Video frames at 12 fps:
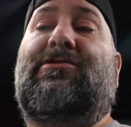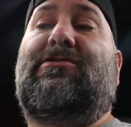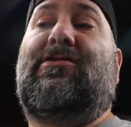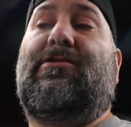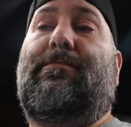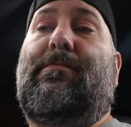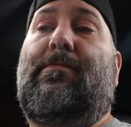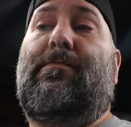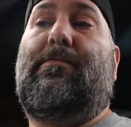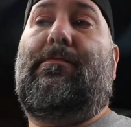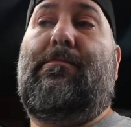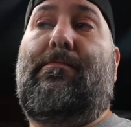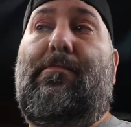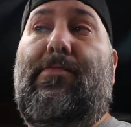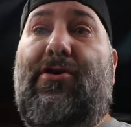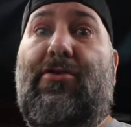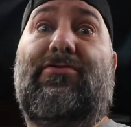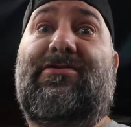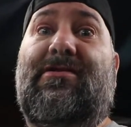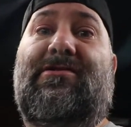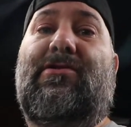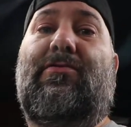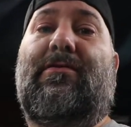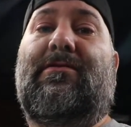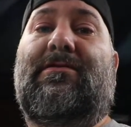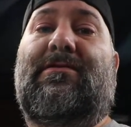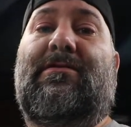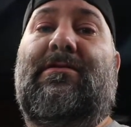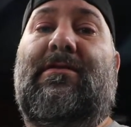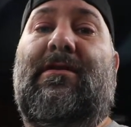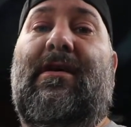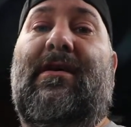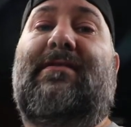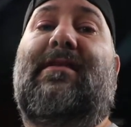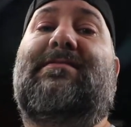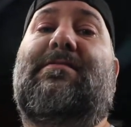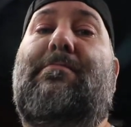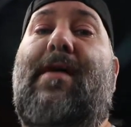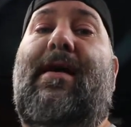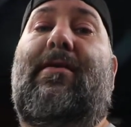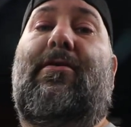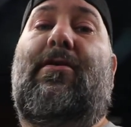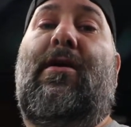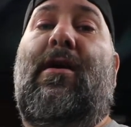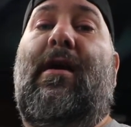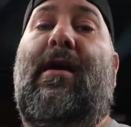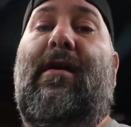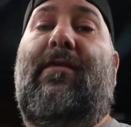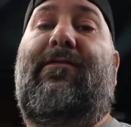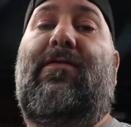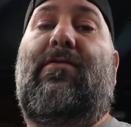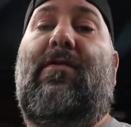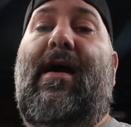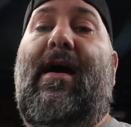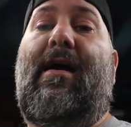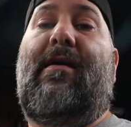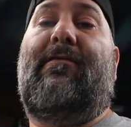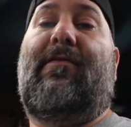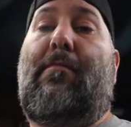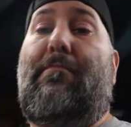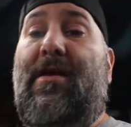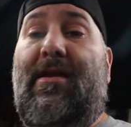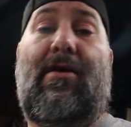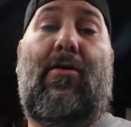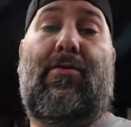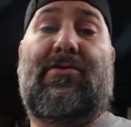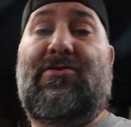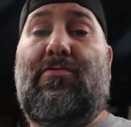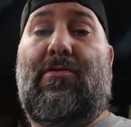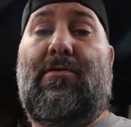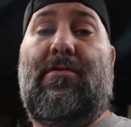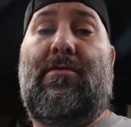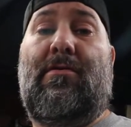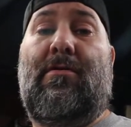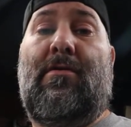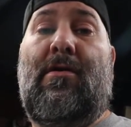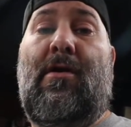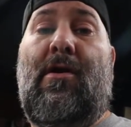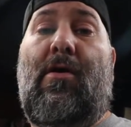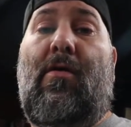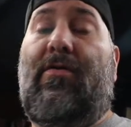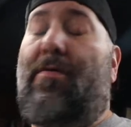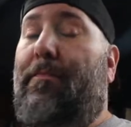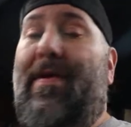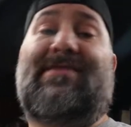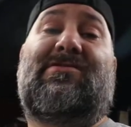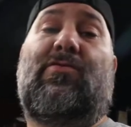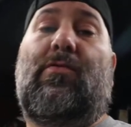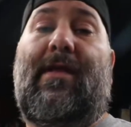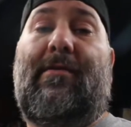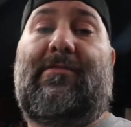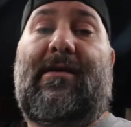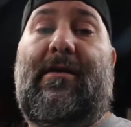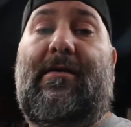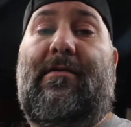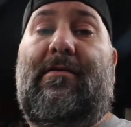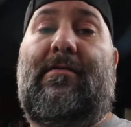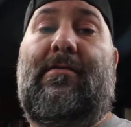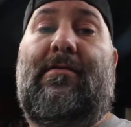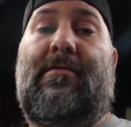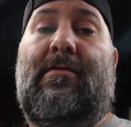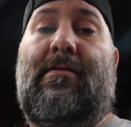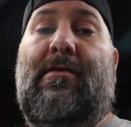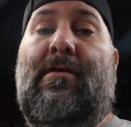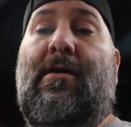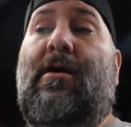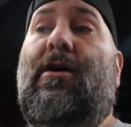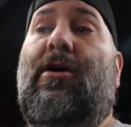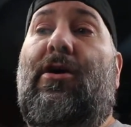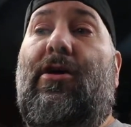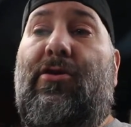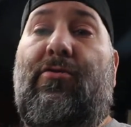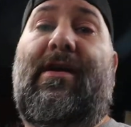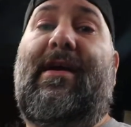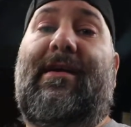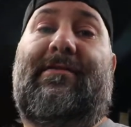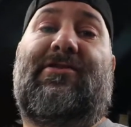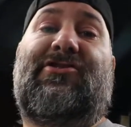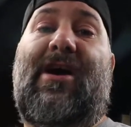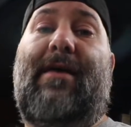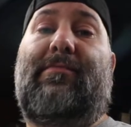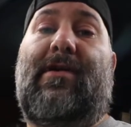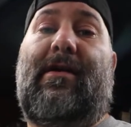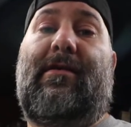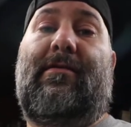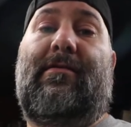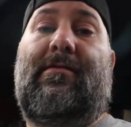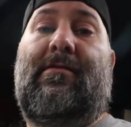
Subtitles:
to use the tools, it doesn't matter if you have a mediocre tool or the best tool out there. You can get the job done.